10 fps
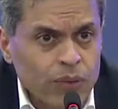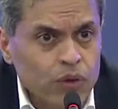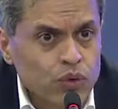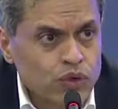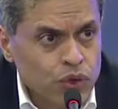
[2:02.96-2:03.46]
people
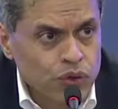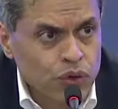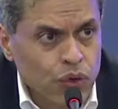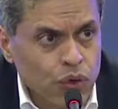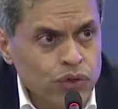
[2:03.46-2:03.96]
who took the
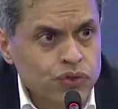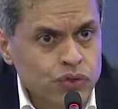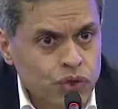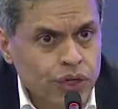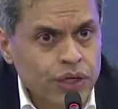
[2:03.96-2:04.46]
course,
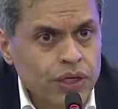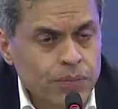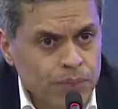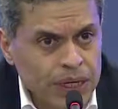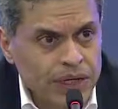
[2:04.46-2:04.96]
took it,
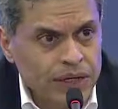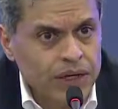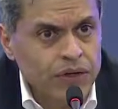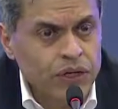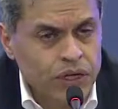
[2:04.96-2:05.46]
completed
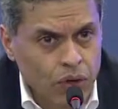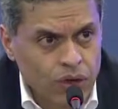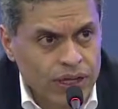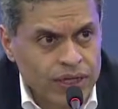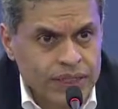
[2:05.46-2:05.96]
it, did
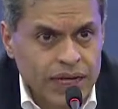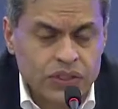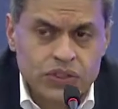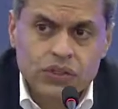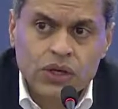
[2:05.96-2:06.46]
all their
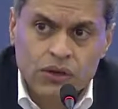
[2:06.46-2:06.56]
tests,